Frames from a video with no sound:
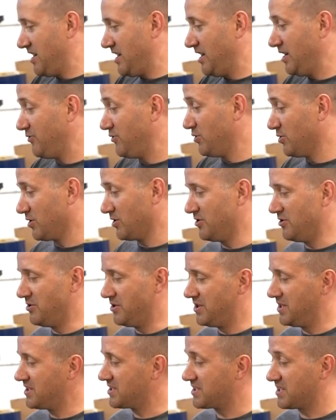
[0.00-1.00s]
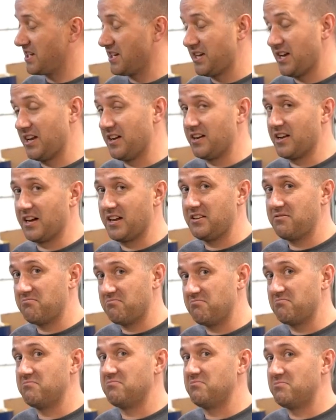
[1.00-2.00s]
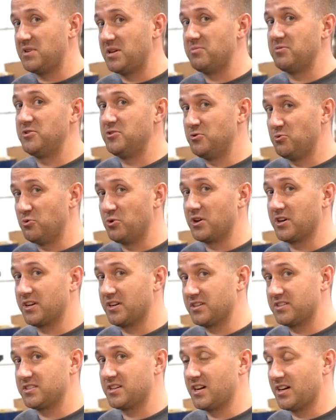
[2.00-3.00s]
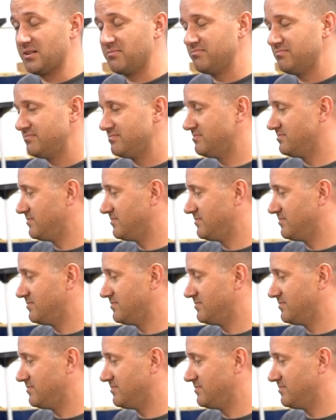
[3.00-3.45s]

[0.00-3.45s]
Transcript: if you are doing this like at night, maybe do one at a time.